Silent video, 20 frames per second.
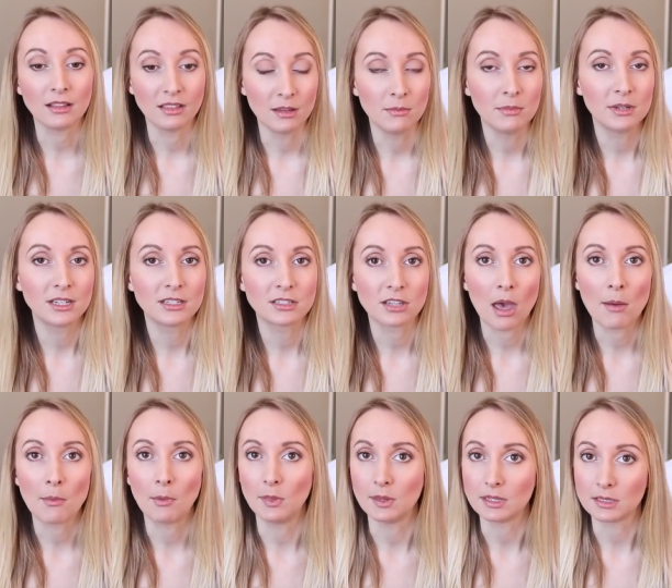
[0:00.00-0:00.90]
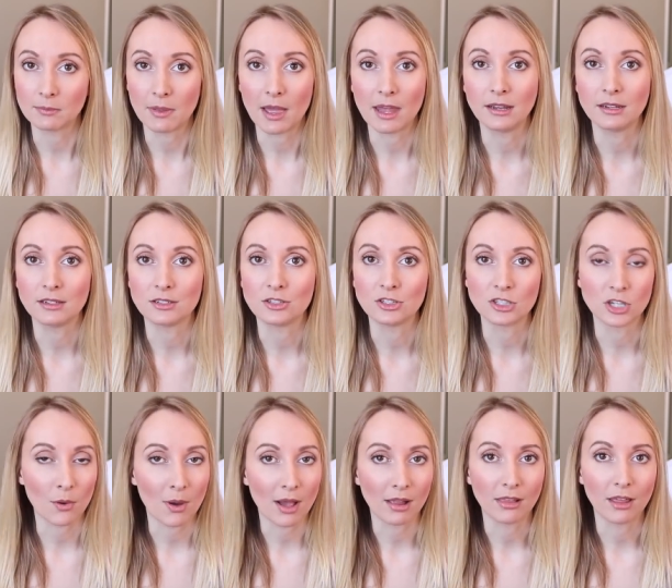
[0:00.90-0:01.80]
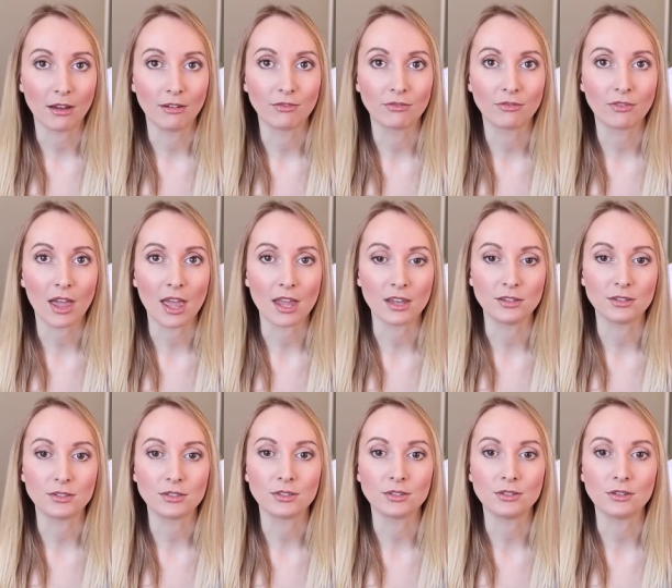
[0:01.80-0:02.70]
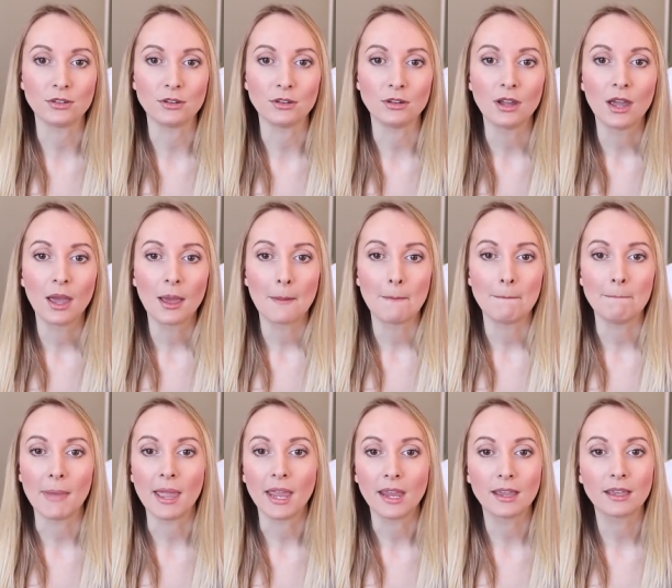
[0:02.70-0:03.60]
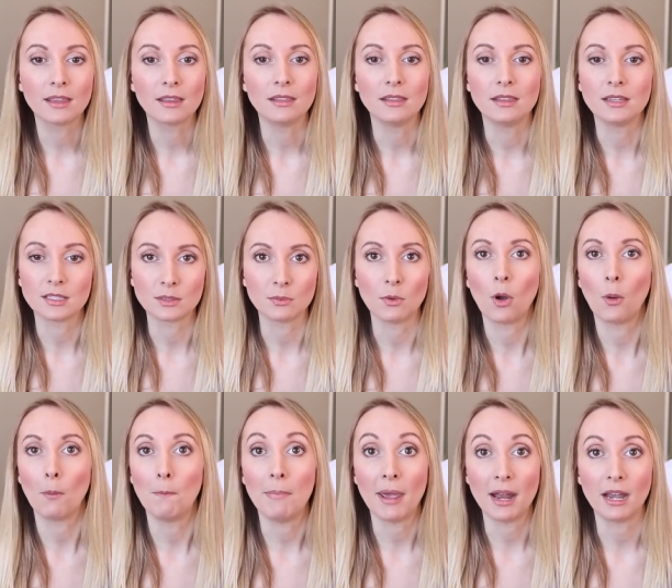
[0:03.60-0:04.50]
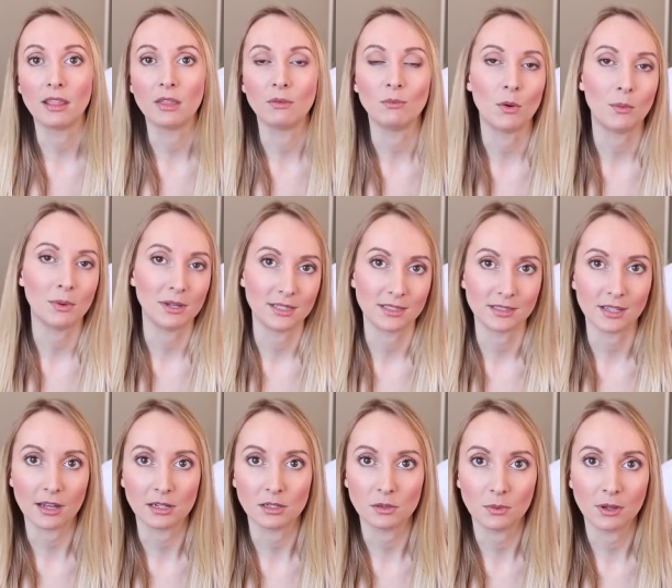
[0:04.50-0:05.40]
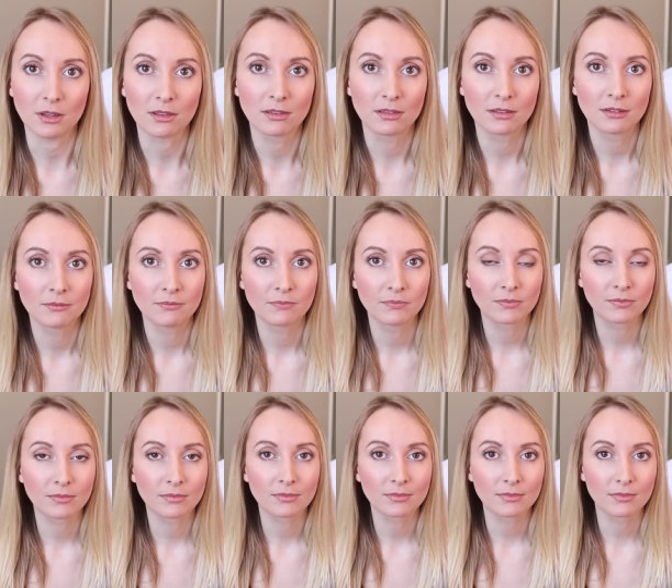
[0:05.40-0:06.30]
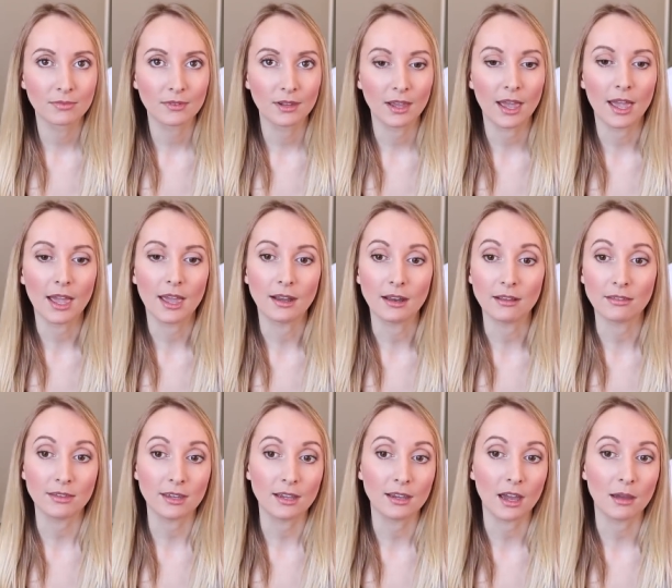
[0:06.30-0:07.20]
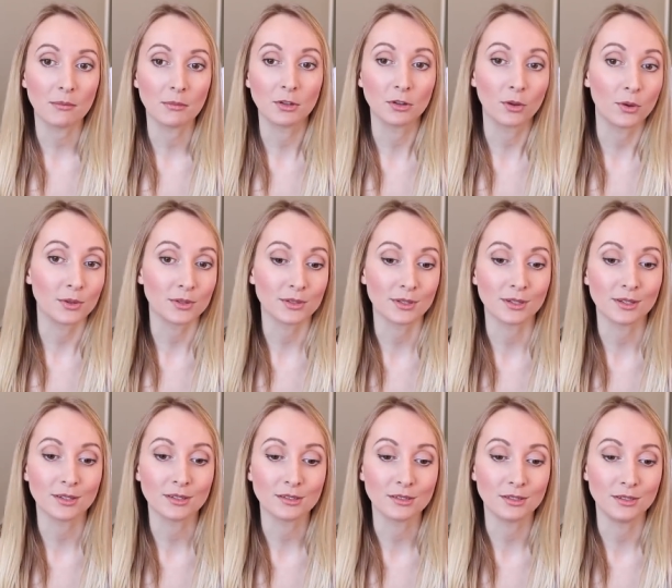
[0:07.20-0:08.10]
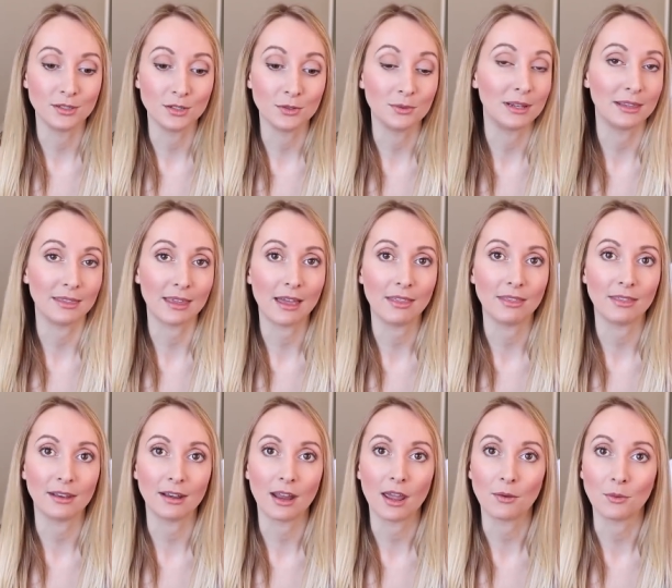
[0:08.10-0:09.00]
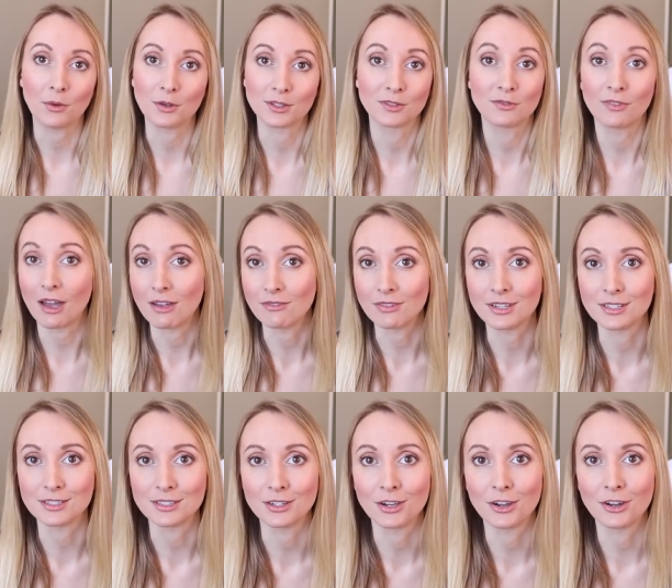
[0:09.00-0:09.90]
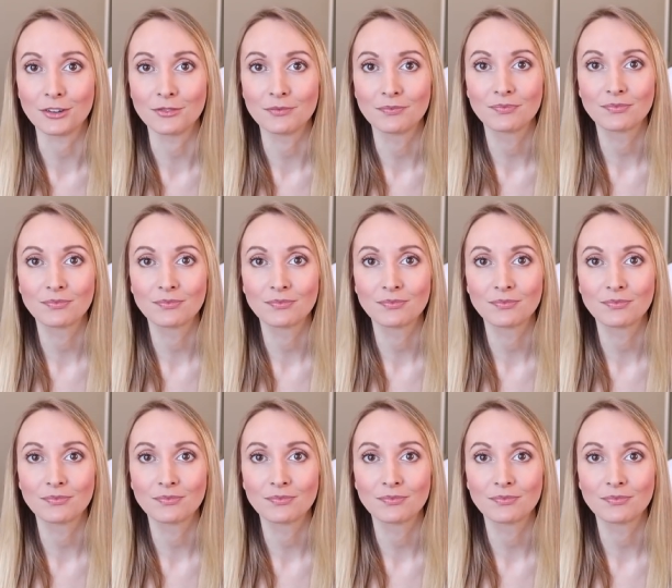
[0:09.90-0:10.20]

a limited time on this planet to show our love and to make this world better than what we started with. And I think I'm closer to doing that than I was five years ago.